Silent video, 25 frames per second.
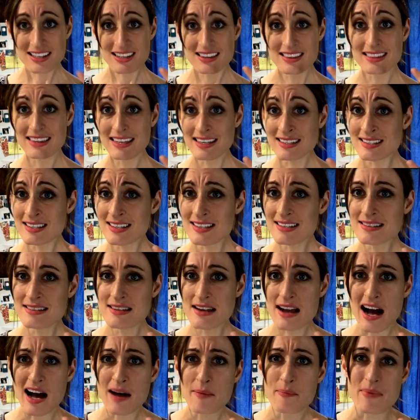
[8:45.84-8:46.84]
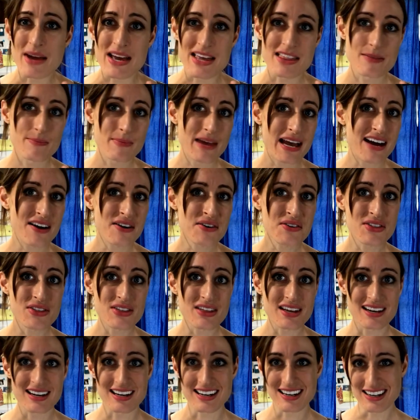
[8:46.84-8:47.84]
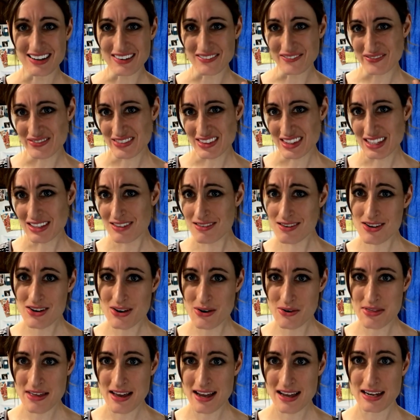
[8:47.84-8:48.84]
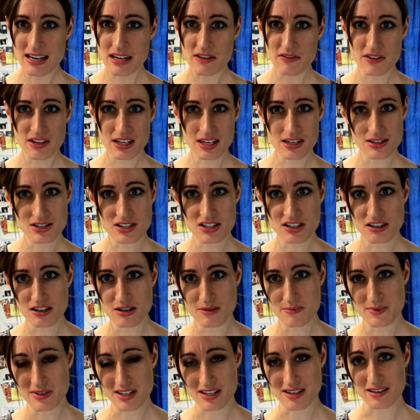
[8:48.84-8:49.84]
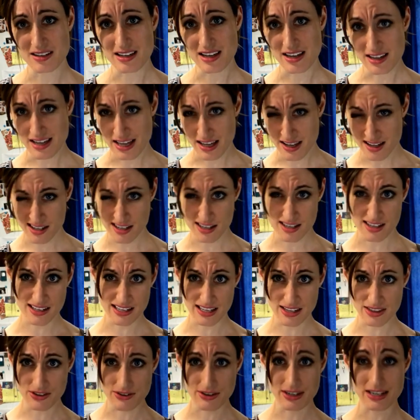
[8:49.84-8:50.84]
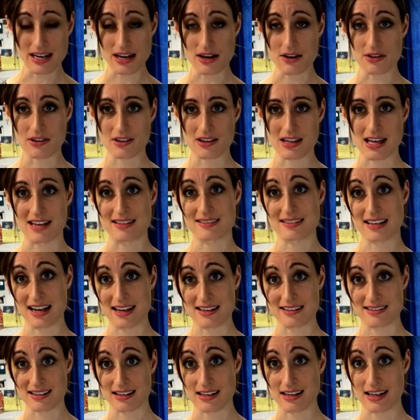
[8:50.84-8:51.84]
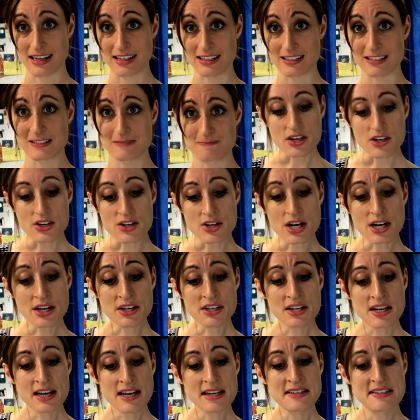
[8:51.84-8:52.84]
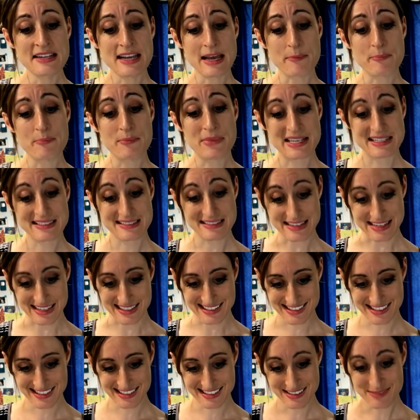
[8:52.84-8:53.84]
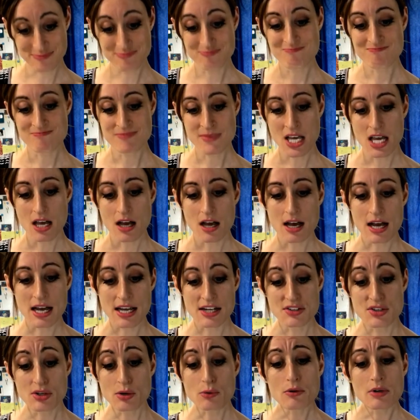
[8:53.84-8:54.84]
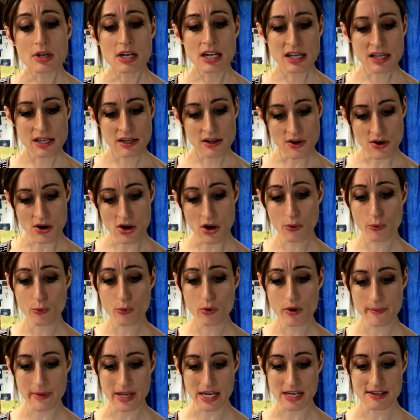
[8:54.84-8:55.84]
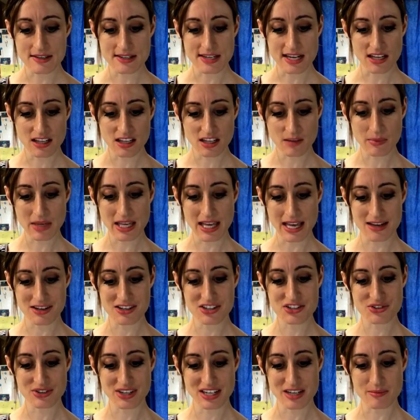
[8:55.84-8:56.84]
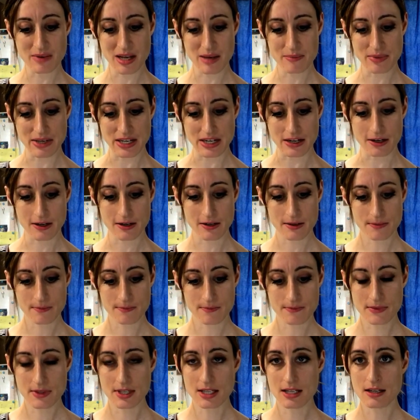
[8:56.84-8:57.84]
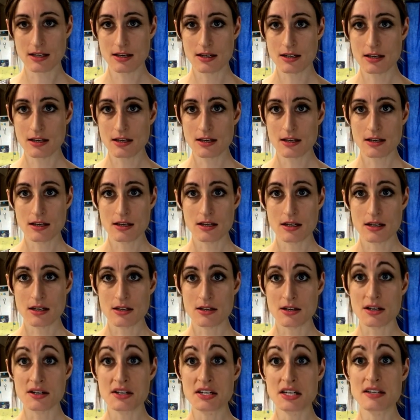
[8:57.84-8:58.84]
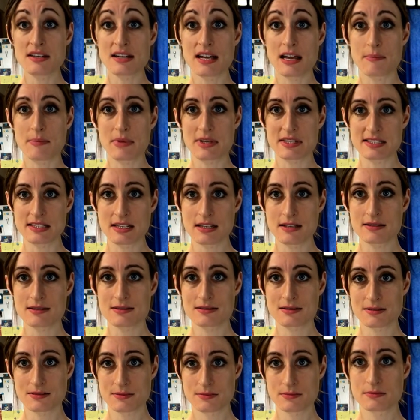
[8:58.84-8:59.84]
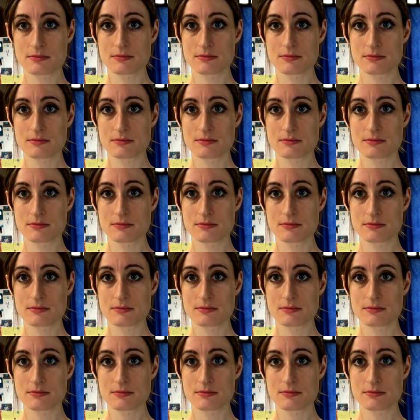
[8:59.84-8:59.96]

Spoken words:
This is not meth mouth. You'd know that if you didn't show up to 8th grade health class high as a kite. None your damn business. I don't need no woman telling me how to drink my beer. None your damn business.